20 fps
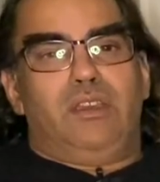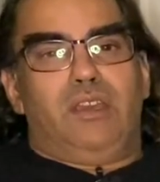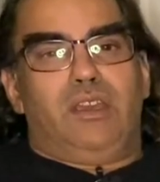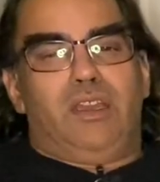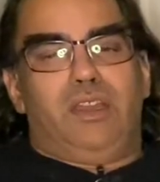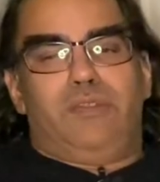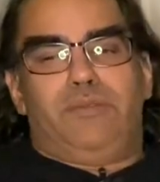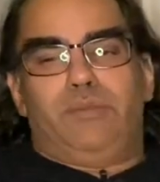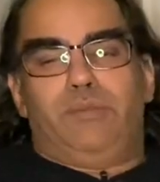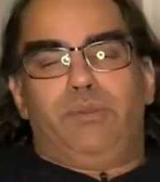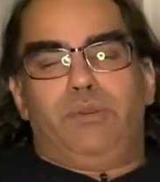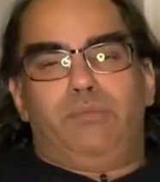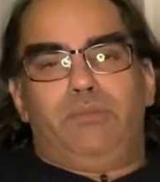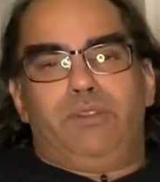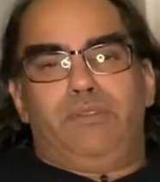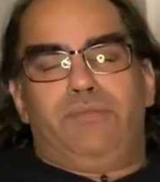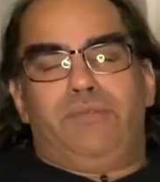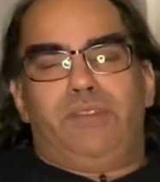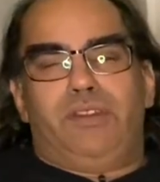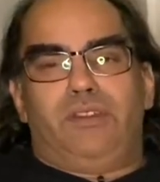I have to put
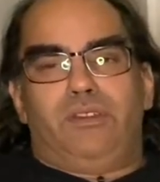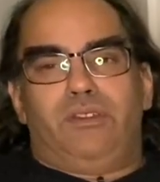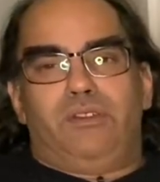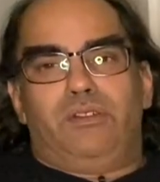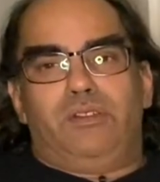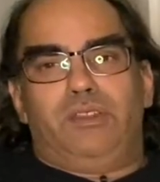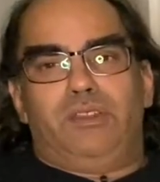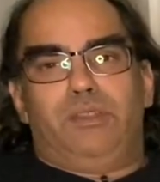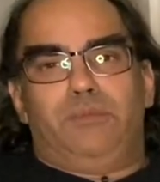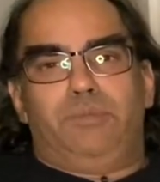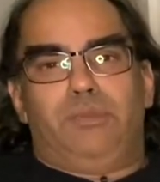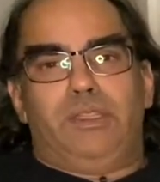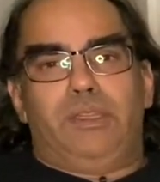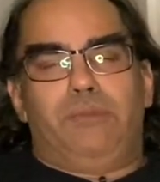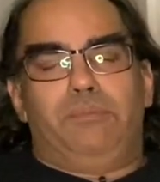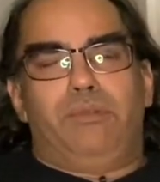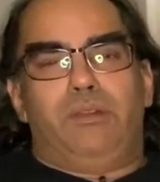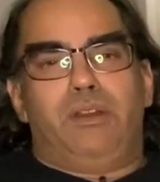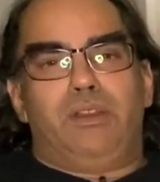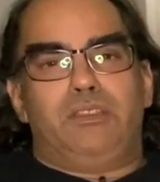my finger on the
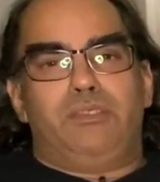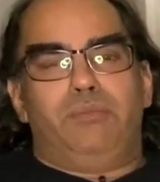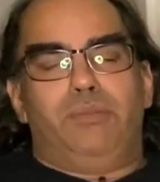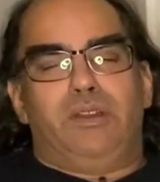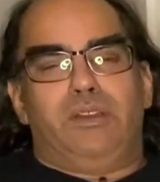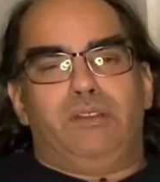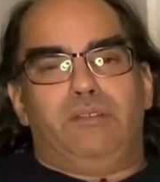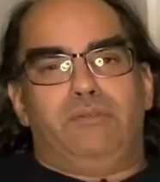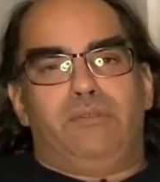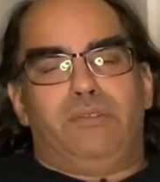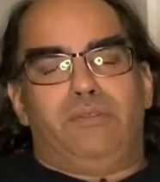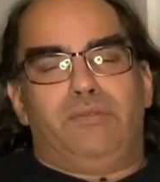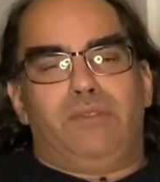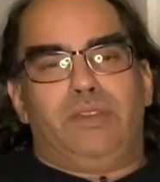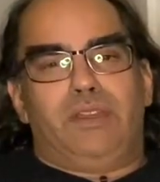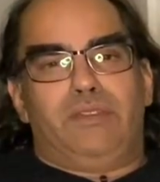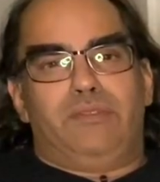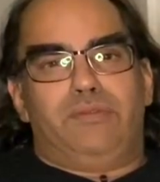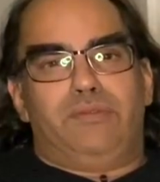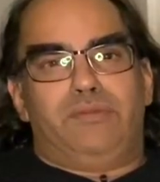play pause button for
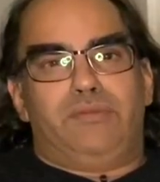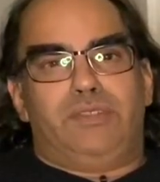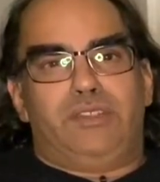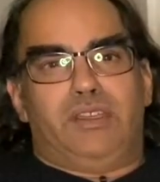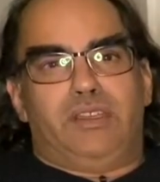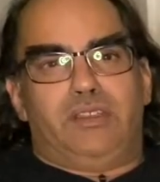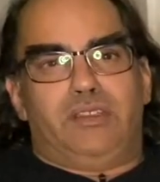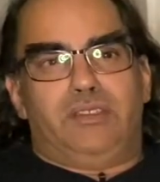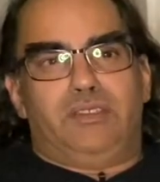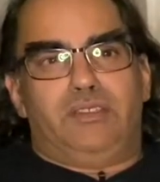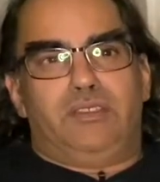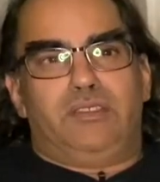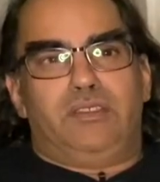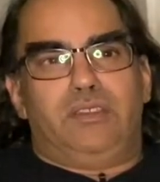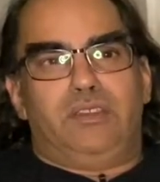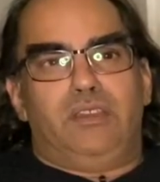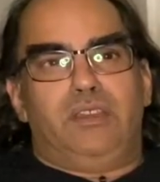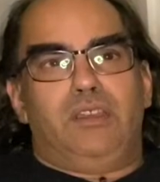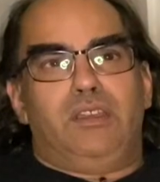5 seconds